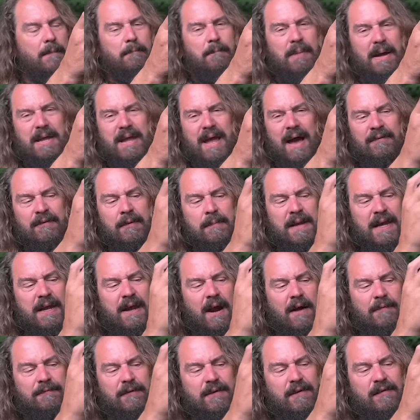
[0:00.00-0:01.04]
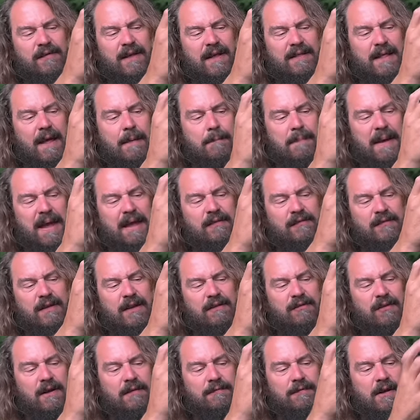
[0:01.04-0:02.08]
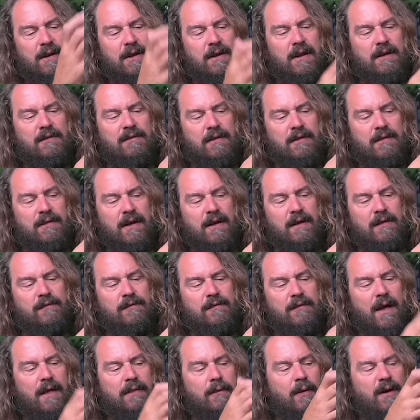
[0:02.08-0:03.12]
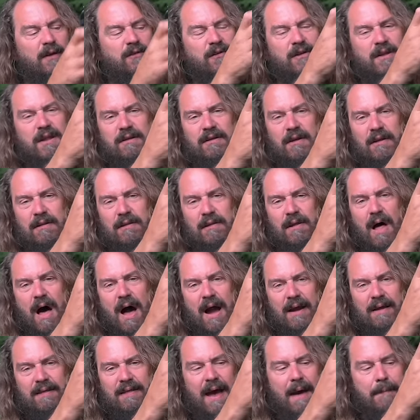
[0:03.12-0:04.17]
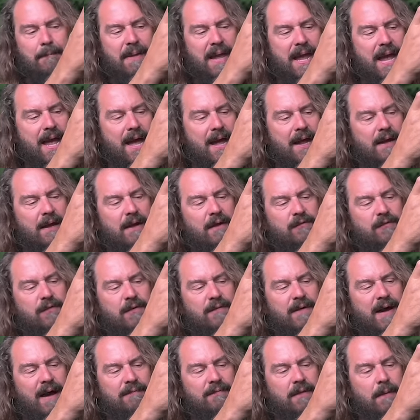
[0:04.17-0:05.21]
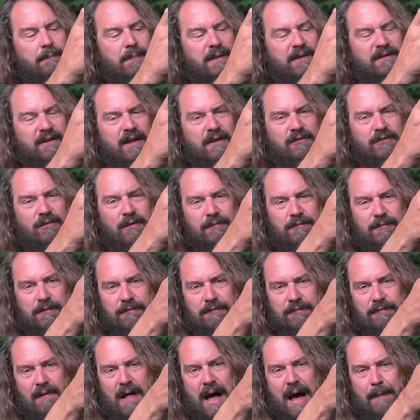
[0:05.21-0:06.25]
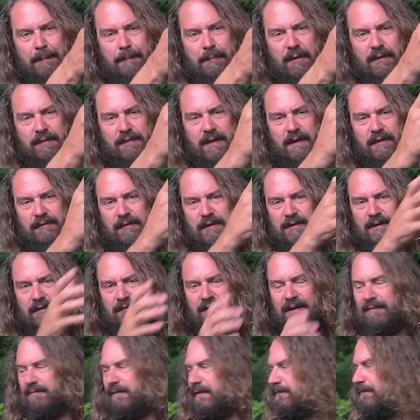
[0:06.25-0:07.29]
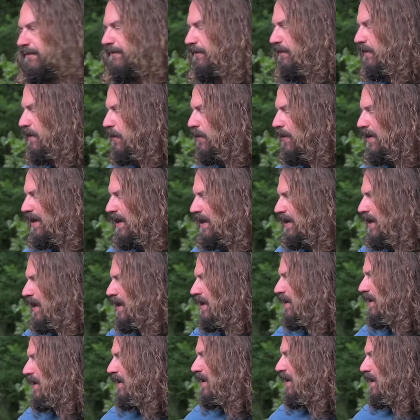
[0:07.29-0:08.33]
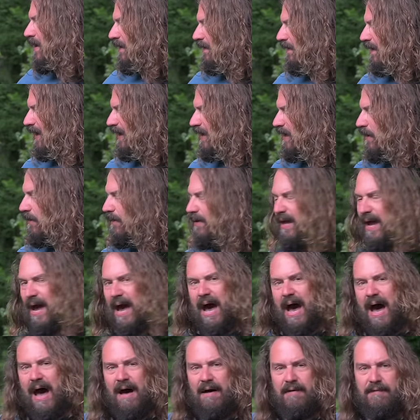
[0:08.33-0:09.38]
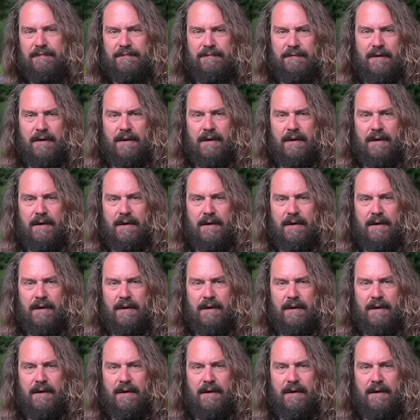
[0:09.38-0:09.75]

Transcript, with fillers: but you have to be careful to set that base tension if you're gonna do this. Otherwise you need to lock that pan because you have the potential for flop with this. It doesn't have the fluid in it like you would have